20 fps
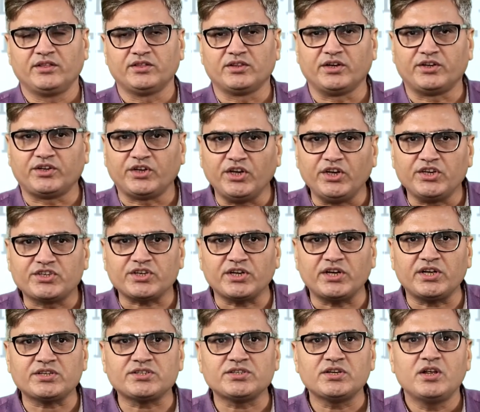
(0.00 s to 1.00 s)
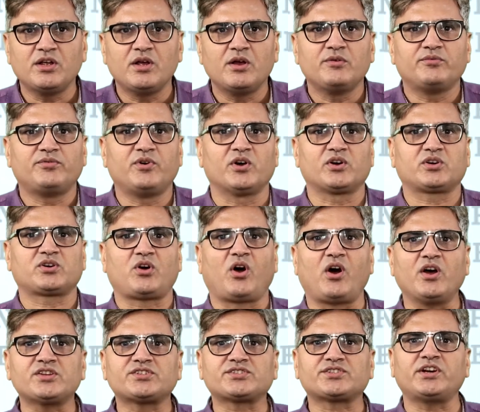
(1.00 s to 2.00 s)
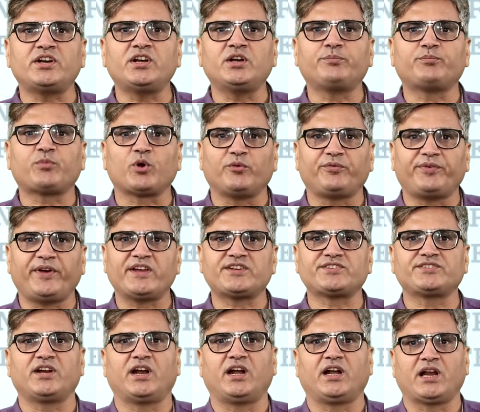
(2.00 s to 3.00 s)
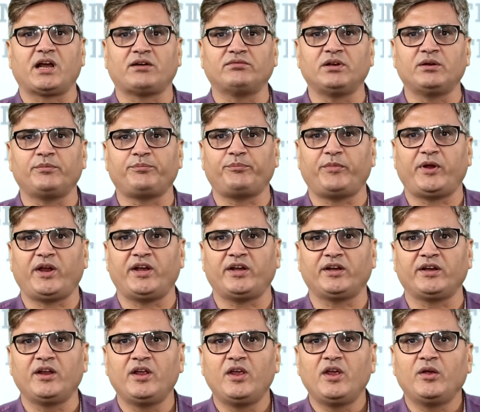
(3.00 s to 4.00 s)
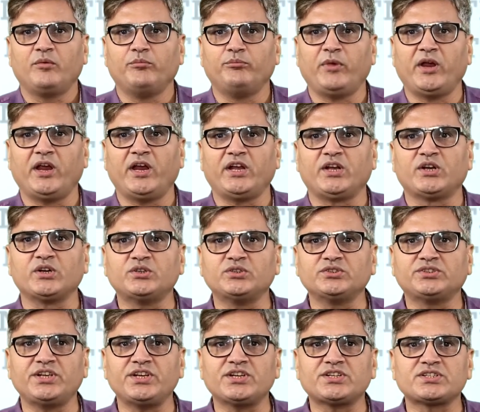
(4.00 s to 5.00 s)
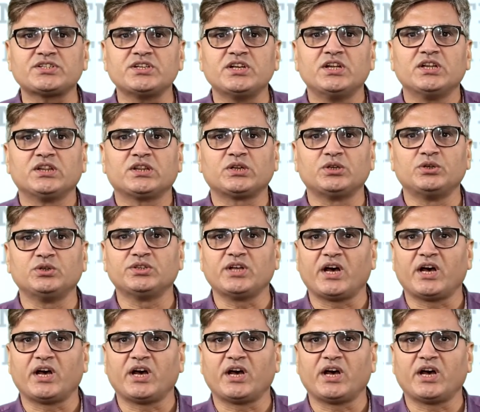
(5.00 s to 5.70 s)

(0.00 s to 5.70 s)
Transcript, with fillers: The teachers, for constant professional development, may do this through